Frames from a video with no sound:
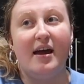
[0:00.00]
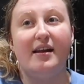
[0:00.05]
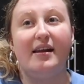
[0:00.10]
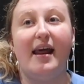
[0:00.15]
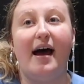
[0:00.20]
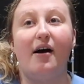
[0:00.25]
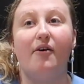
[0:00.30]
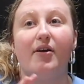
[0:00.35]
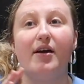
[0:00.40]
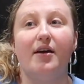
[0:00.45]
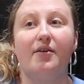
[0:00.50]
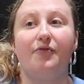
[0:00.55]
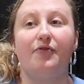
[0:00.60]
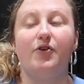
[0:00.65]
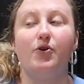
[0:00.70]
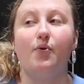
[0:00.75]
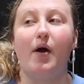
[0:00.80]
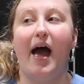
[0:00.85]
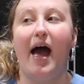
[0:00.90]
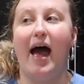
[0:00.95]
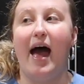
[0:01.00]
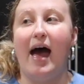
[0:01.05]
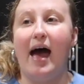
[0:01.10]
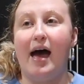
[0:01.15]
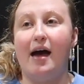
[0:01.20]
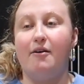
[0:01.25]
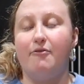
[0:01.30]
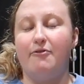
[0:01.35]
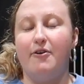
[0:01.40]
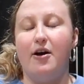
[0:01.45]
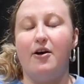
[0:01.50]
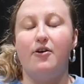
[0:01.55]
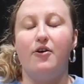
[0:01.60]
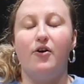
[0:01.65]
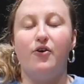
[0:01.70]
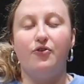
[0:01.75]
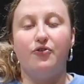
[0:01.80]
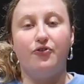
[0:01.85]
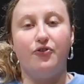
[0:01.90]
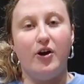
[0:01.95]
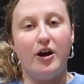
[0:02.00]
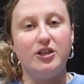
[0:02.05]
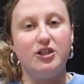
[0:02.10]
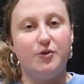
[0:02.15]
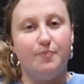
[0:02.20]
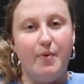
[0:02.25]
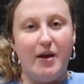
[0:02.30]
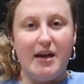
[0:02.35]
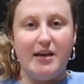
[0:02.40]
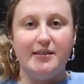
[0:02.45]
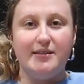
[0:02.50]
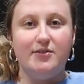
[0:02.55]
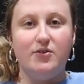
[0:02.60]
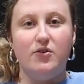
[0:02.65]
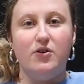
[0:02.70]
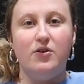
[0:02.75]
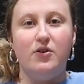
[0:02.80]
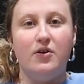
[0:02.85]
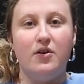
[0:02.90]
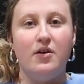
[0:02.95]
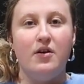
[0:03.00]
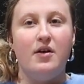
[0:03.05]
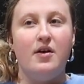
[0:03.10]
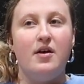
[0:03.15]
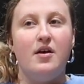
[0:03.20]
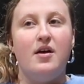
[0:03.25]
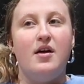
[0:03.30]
Now, if you have fresh basil,